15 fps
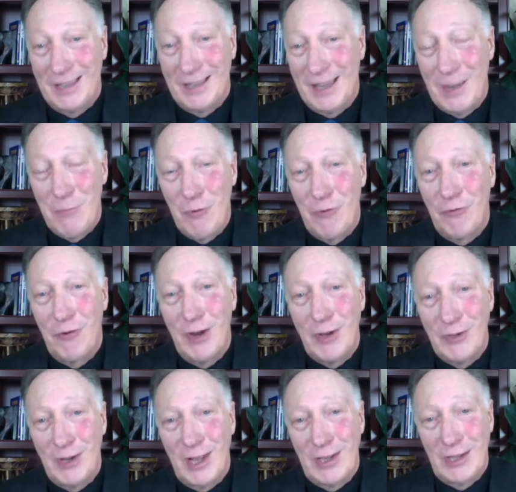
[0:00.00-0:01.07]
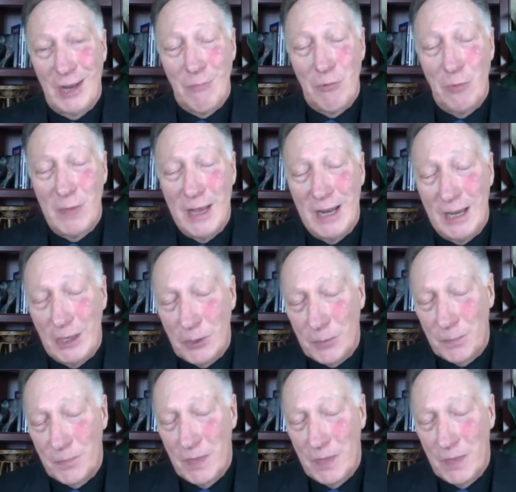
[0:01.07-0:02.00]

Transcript: A Hebrew phrase. It has Hebrew meanings.